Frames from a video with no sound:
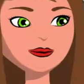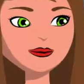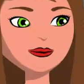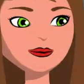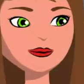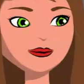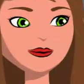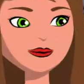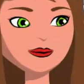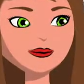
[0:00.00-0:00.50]

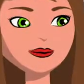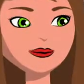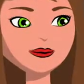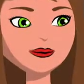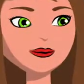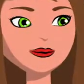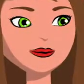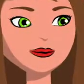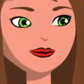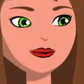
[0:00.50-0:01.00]
Danger
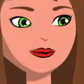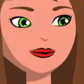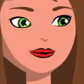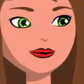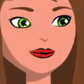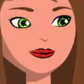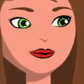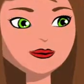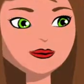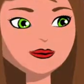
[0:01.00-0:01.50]
stop
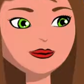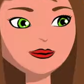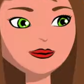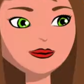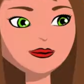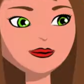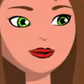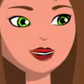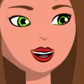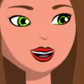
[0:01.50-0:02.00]
sign.
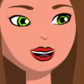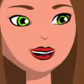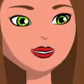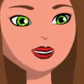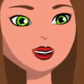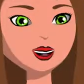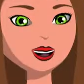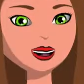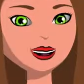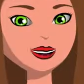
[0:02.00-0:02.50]

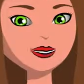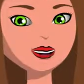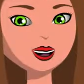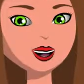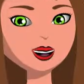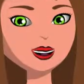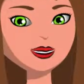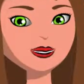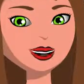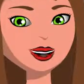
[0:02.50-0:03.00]
Driving risk
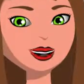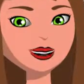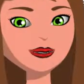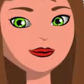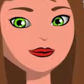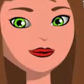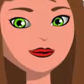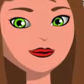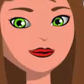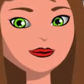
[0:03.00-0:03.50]

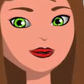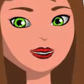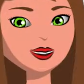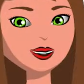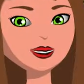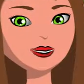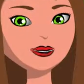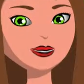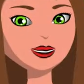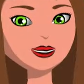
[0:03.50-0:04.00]
rises and
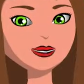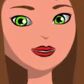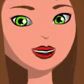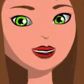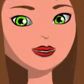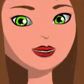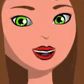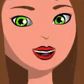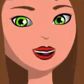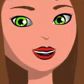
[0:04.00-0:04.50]

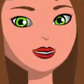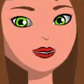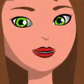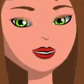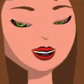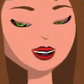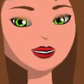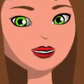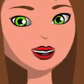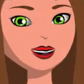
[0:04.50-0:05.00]
SafetyNex
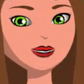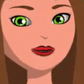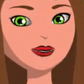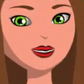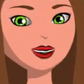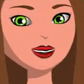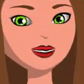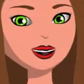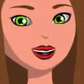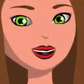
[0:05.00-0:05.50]
alerts
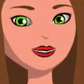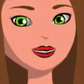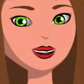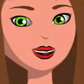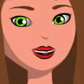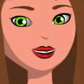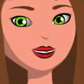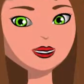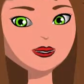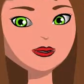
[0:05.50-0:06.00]
the
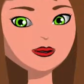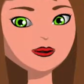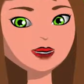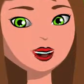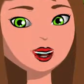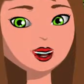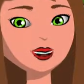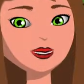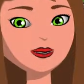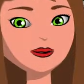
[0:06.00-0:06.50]
driver.
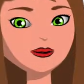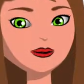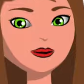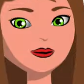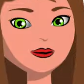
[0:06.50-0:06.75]
Phew!